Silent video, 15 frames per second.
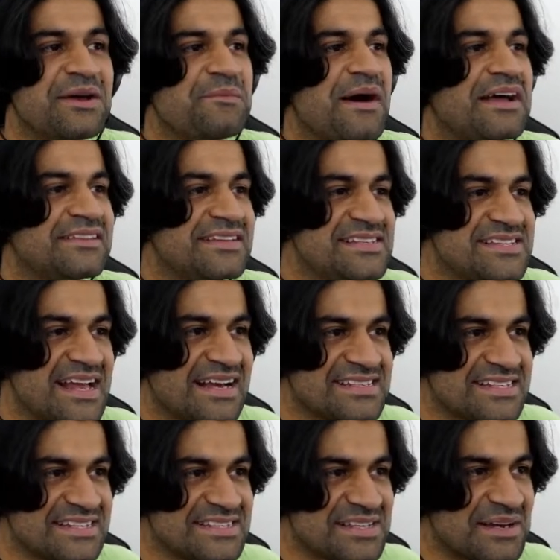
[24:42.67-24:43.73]
about these
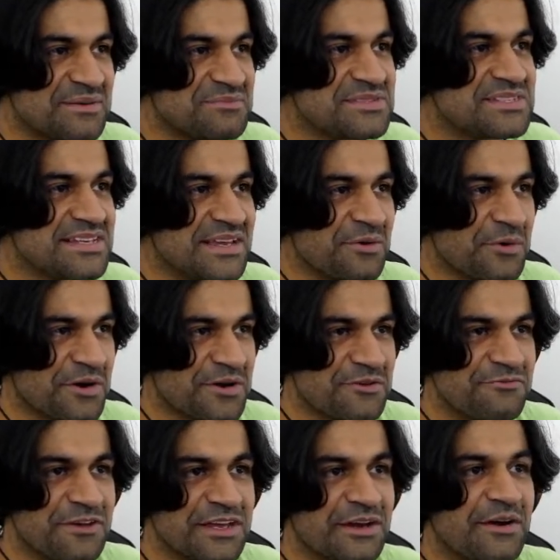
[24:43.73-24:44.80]
nasty sums in order to
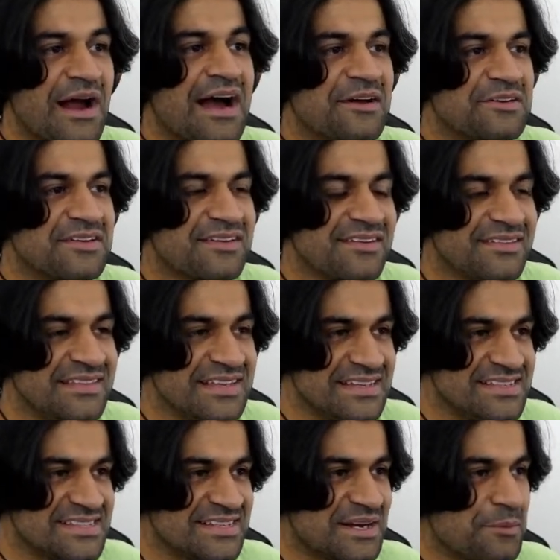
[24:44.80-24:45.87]
figure out
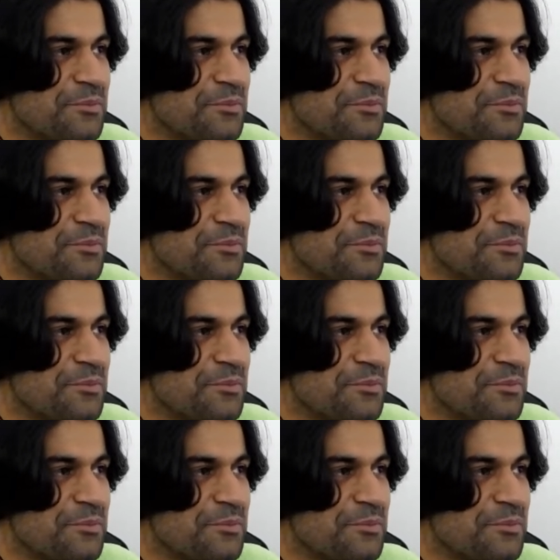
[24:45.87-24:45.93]
these